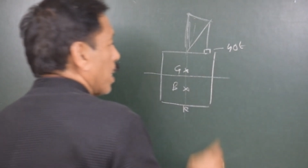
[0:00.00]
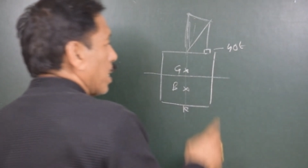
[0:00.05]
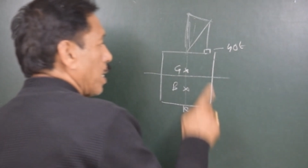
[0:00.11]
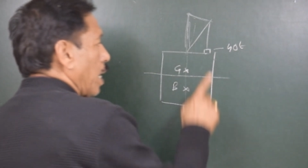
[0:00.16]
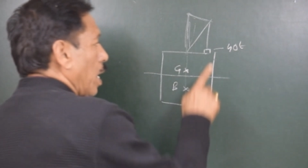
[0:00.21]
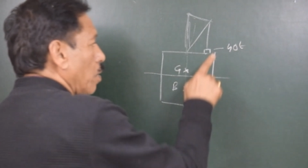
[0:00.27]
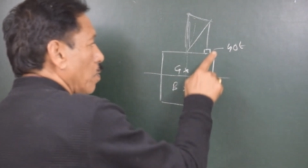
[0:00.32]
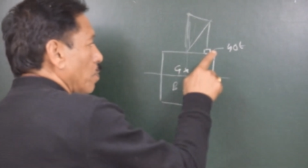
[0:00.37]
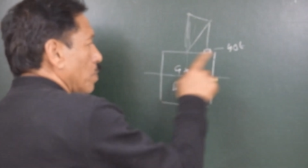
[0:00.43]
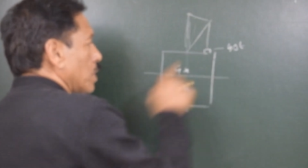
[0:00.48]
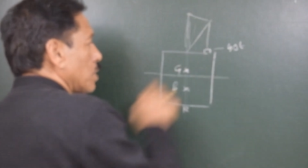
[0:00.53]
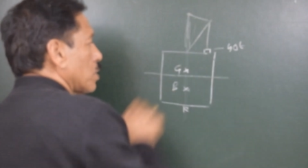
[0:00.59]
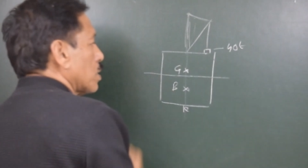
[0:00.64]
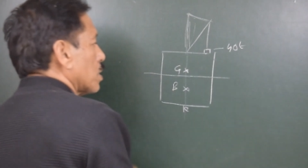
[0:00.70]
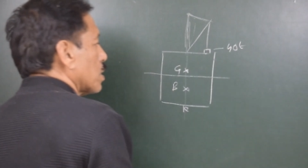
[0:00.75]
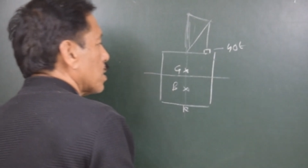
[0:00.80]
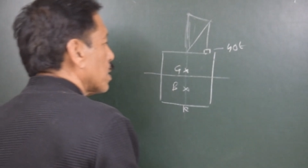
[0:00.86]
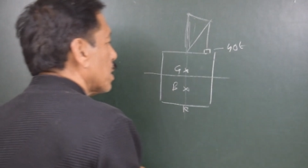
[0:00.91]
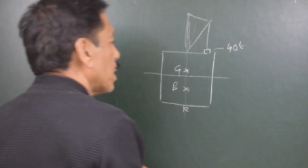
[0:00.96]
Now
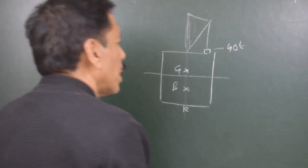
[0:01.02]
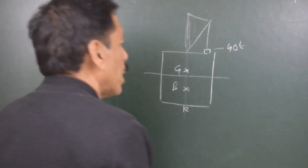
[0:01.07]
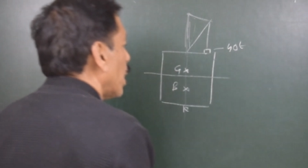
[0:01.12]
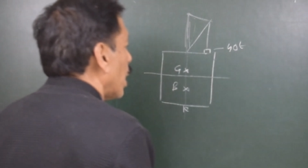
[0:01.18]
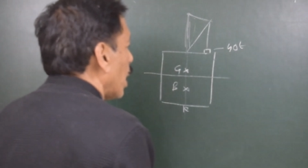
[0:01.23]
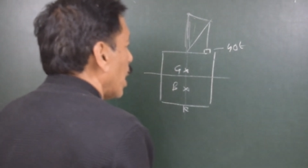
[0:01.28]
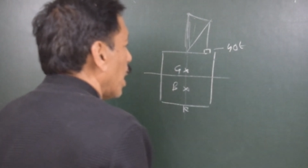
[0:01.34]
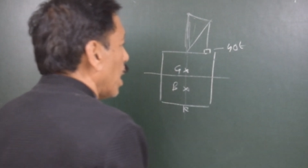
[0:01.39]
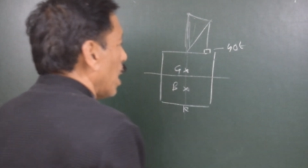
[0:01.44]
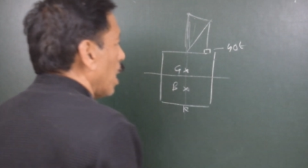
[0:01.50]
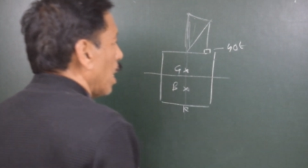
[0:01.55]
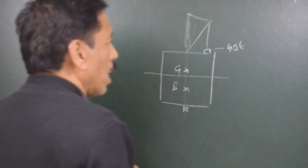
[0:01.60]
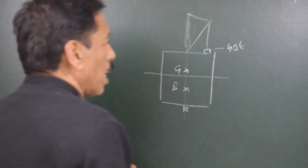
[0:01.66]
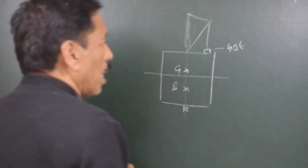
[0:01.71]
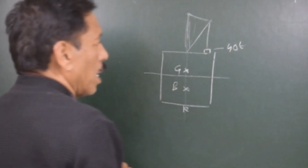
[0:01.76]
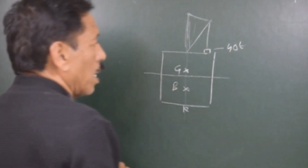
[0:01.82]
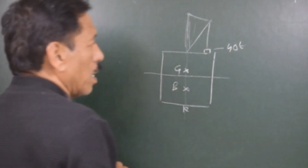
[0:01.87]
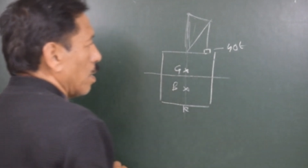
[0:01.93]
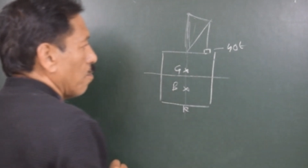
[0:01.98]
this
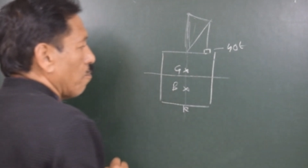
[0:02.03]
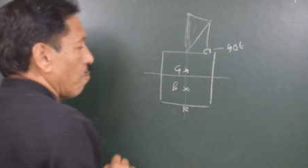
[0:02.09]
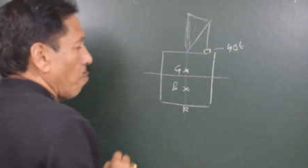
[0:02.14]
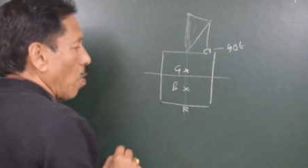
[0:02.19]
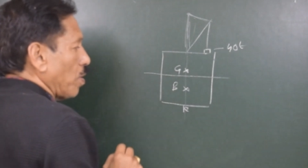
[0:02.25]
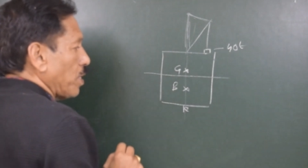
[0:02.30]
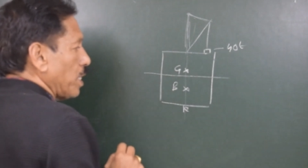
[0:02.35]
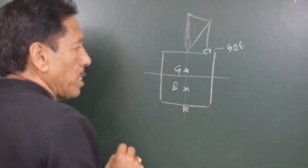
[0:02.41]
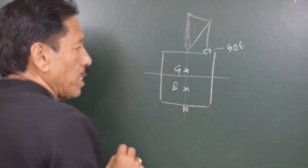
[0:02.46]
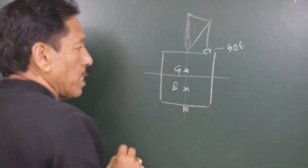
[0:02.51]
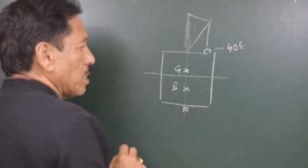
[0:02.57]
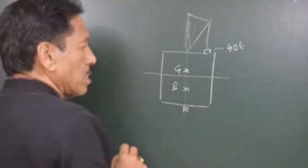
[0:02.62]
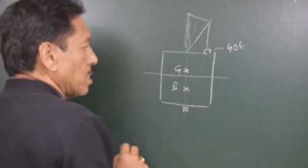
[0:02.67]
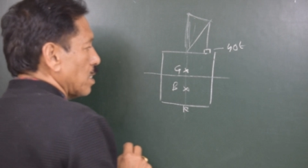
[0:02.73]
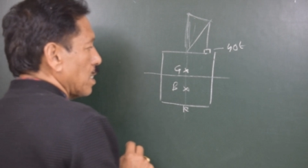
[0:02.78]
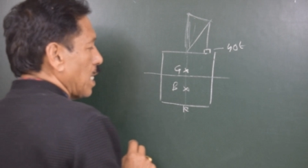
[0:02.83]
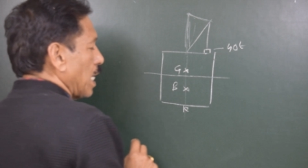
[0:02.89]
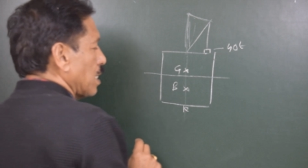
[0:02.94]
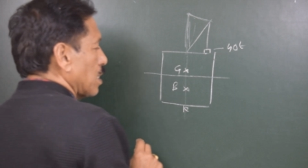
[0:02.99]
uh, 40 tons
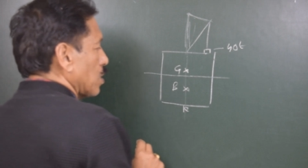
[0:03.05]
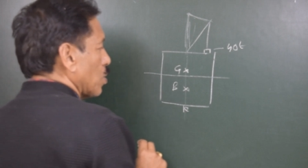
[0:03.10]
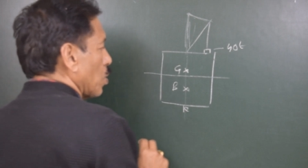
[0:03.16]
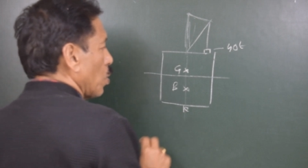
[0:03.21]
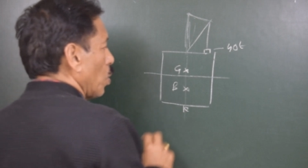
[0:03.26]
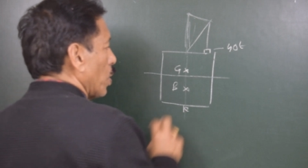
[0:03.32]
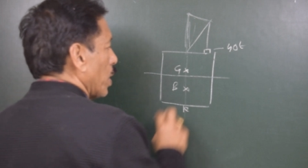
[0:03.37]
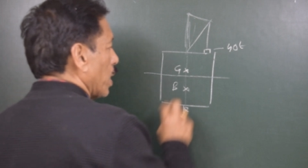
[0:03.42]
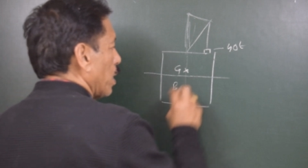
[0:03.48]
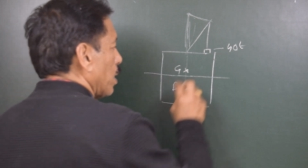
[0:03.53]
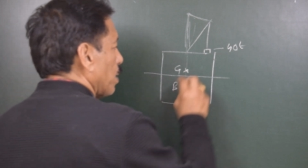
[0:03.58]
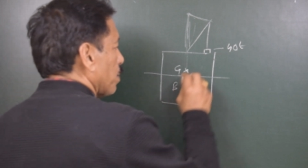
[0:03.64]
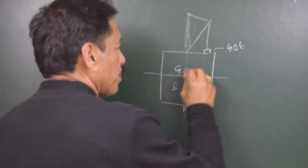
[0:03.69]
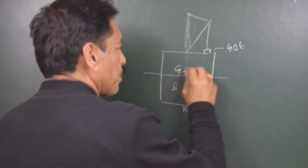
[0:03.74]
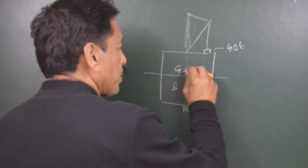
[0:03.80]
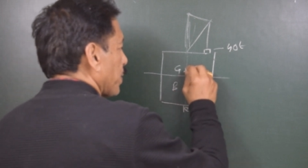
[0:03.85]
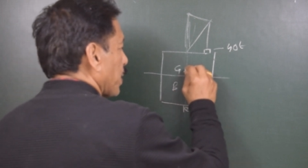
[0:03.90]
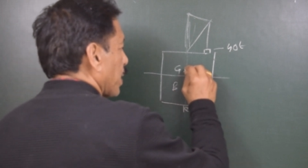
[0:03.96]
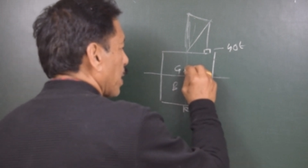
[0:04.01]
that is loaded,
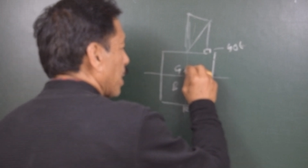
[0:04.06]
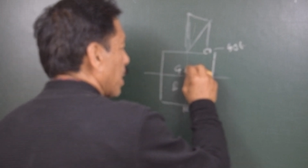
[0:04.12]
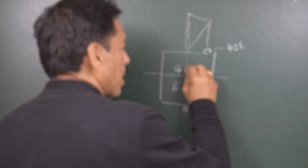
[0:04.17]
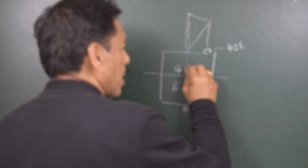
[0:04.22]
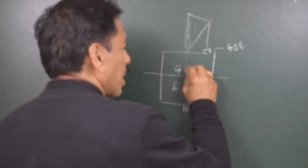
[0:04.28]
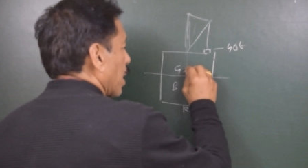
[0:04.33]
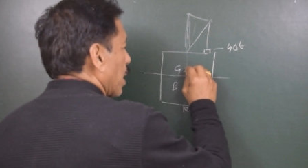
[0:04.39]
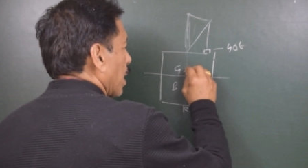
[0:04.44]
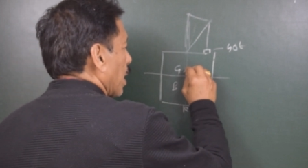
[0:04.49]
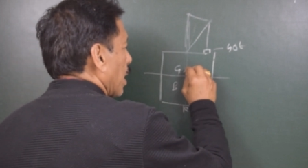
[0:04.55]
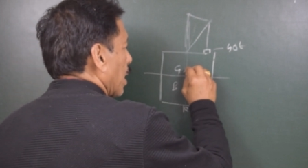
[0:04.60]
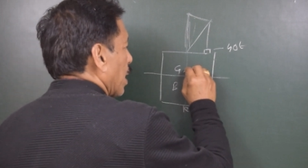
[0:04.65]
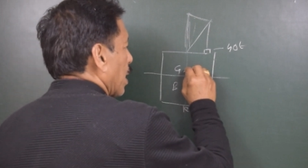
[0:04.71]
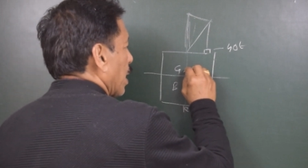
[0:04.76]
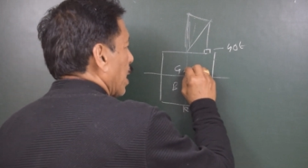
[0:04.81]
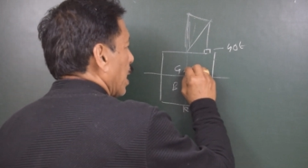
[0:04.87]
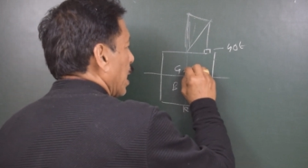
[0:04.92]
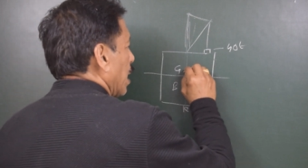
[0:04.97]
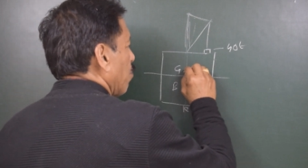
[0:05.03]

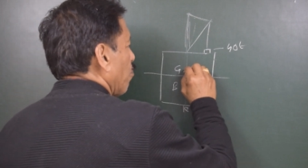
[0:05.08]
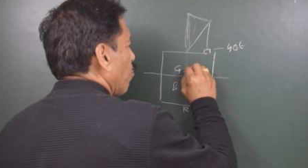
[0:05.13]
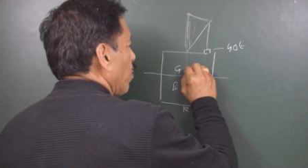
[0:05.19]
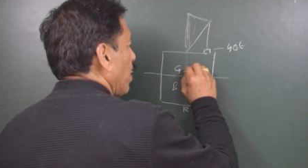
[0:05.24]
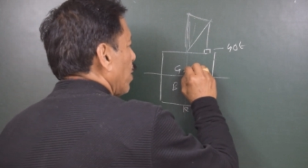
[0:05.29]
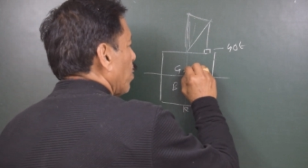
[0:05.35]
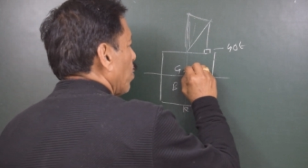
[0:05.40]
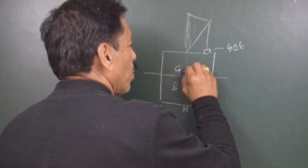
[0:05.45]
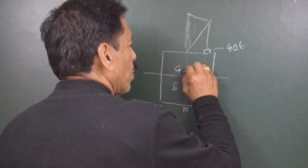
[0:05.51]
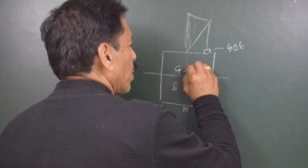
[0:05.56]
if we know